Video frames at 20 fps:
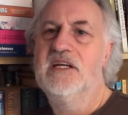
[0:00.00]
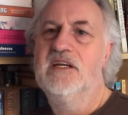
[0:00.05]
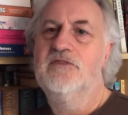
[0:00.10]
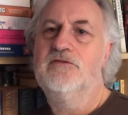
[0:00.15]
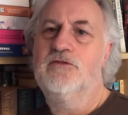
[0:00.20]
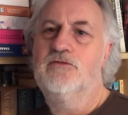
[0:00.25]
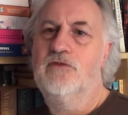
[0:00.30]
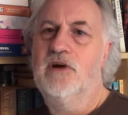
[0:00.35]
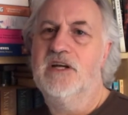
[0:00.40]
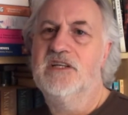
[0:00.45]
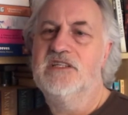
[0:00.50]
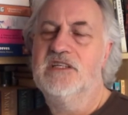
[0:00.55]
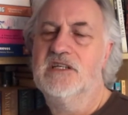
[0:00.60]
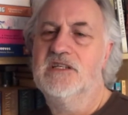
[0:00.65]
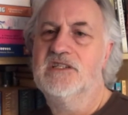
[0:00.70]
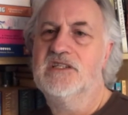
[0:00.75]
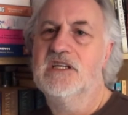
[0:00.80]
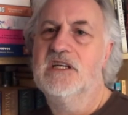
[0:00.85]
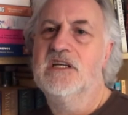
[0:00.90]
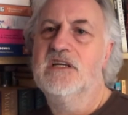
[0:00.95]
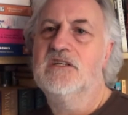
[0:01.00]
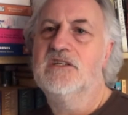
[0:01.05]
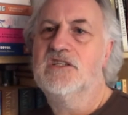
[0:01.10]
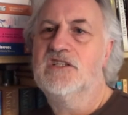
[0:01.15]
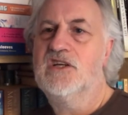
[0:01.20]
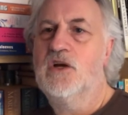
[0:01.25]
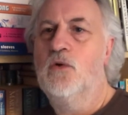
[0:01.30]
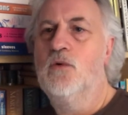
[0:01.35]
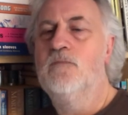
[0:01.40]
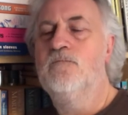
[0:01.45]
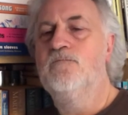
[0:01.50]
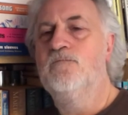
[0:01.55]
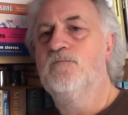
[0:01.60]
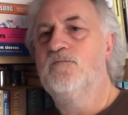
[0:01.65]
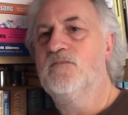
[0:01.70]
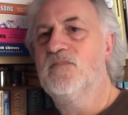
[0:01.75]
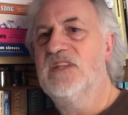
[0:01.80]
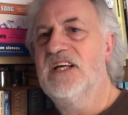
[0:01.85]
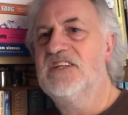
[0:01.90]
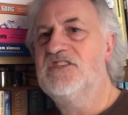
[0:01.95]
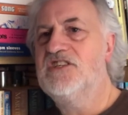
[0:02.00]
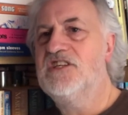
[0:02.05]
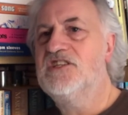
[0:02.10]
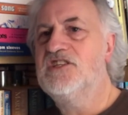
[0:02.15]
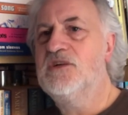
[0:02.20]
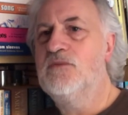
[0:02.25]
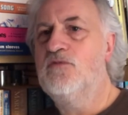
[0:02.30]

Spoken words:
for writers. So that's just some